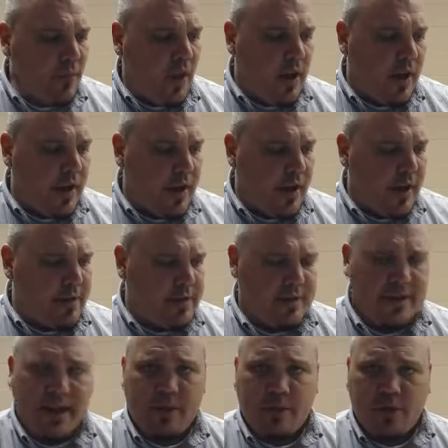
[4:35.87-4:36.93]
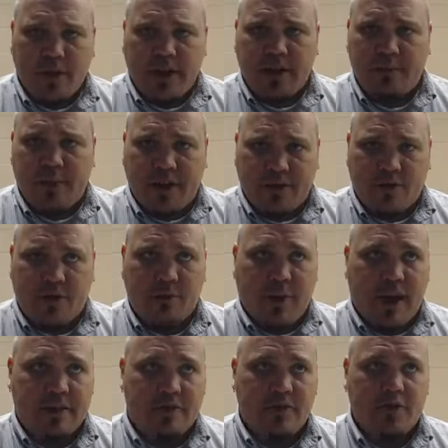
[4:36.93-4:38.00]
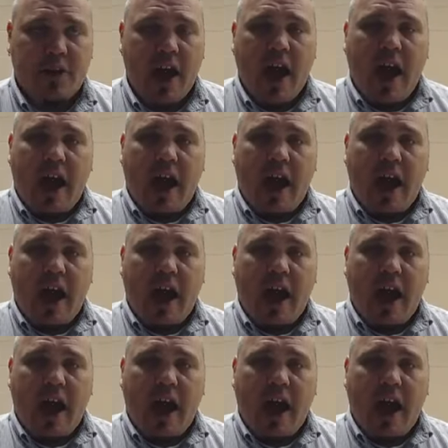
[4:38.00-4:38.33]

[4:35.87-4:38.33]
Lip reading: As I said, I'm only going to pick certain passages.